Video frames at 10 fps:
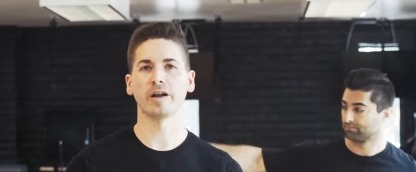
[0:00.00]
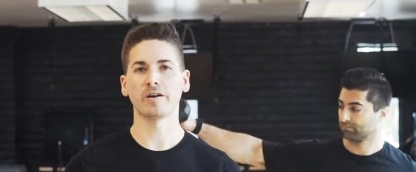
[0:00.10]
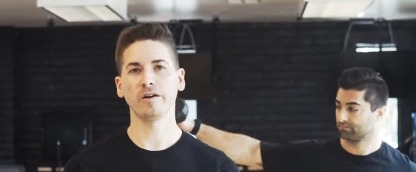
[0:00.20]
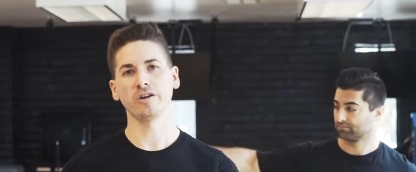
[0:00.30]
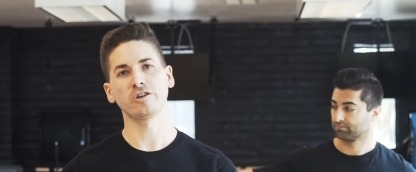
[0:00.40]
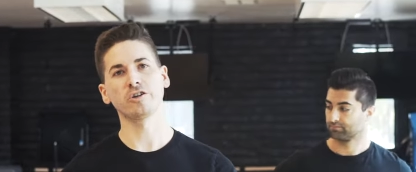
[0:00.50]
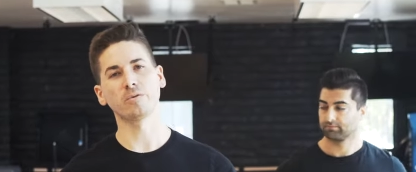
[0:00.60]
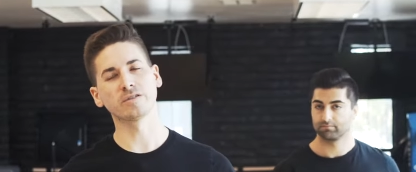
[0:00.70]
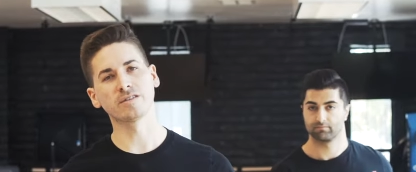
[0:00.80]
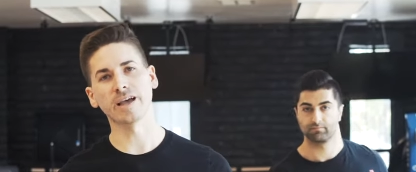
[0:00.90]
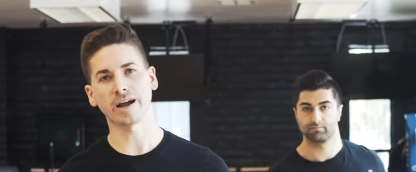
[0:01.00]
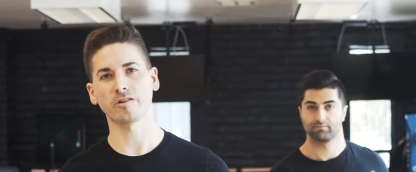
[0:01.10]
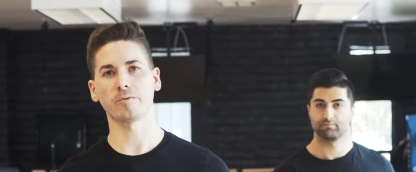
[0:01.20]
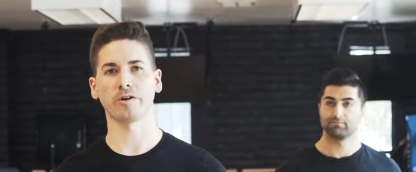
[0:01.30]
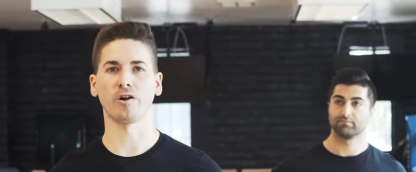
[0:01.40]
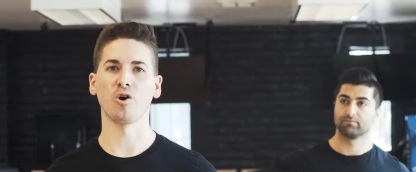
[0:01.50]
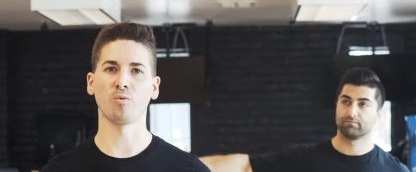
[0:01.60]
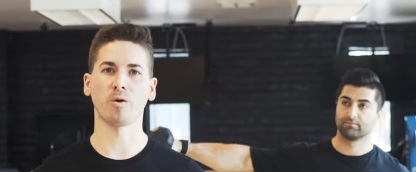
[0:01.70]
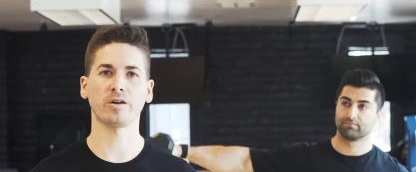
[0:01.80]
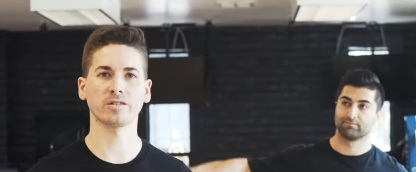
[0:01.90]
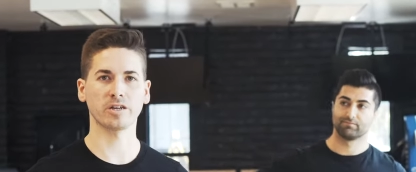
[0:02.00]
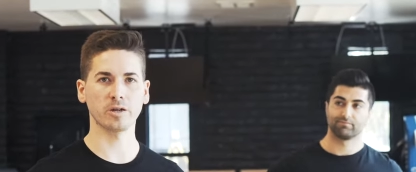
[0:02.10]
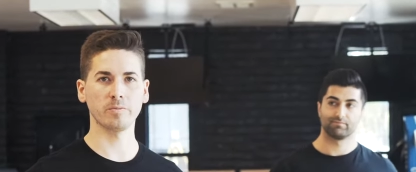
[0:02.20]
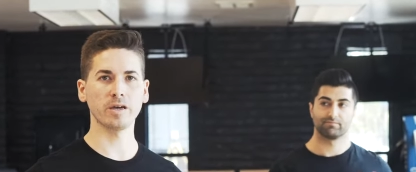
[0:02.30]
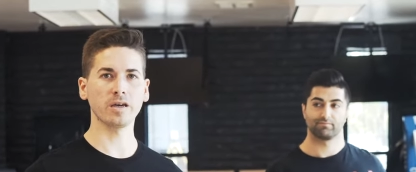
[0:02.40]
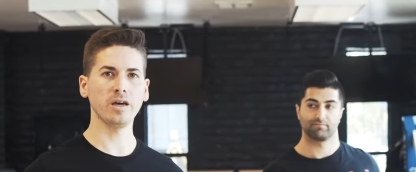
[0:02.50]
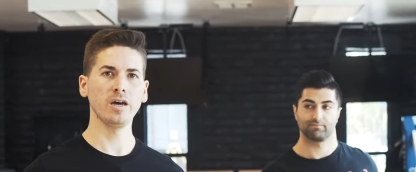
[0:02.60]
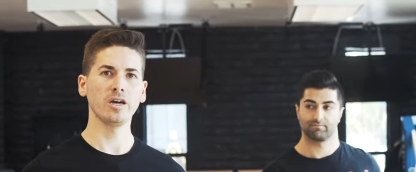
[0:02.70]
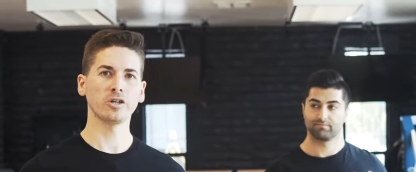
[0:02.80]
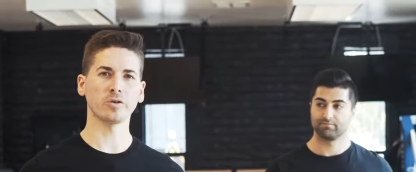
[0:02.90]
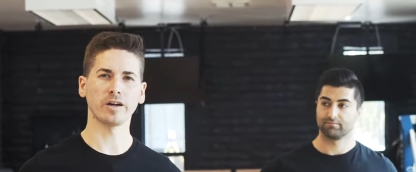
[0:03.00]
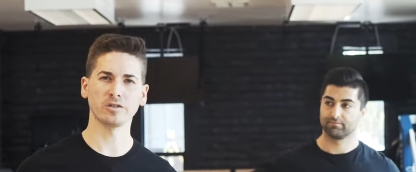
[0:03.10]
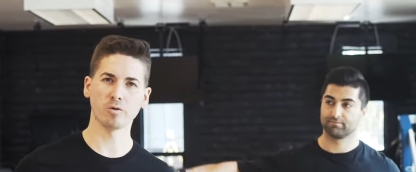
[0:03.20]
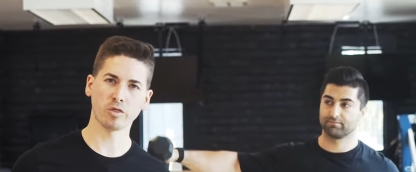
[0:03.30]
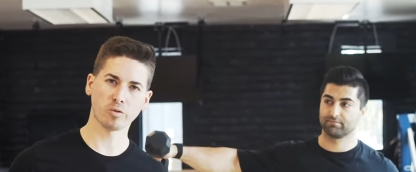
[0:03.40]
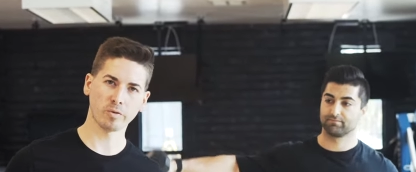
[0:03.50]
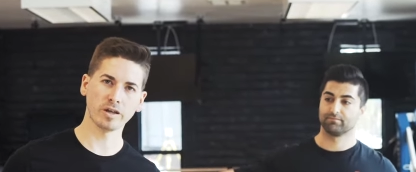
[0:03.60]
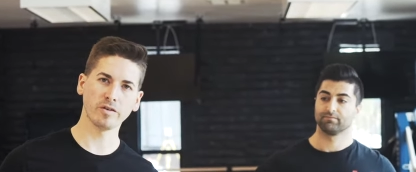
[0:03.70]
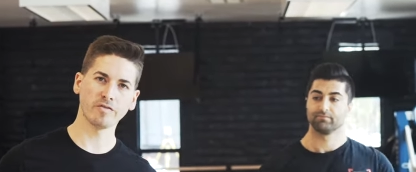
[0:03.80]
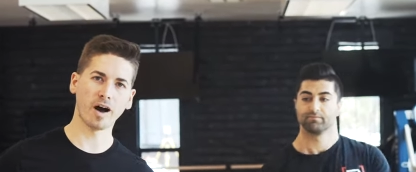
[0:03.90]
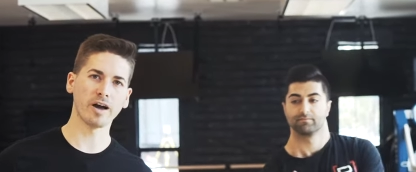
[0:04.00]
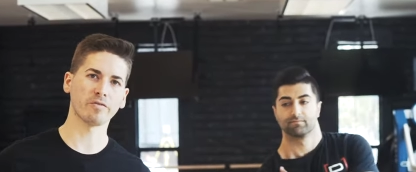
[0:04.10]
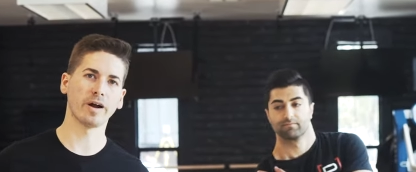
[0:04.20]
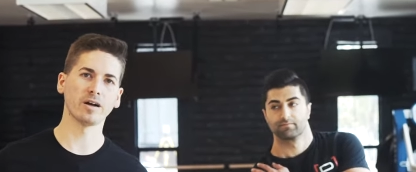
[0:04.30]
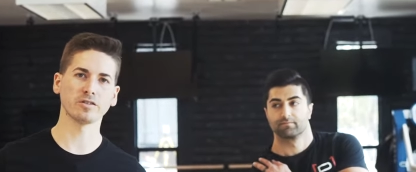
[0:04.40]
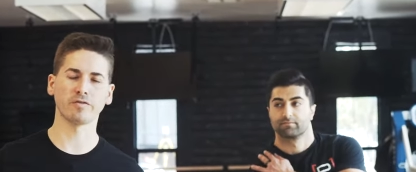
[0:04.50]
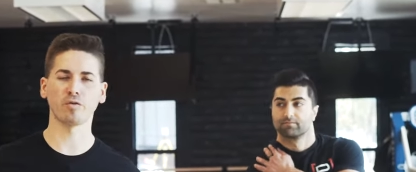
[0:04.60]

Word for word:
Speaker 1: better, you know exactly what your homework is gonna be. Try and do 3 to 5 rounds of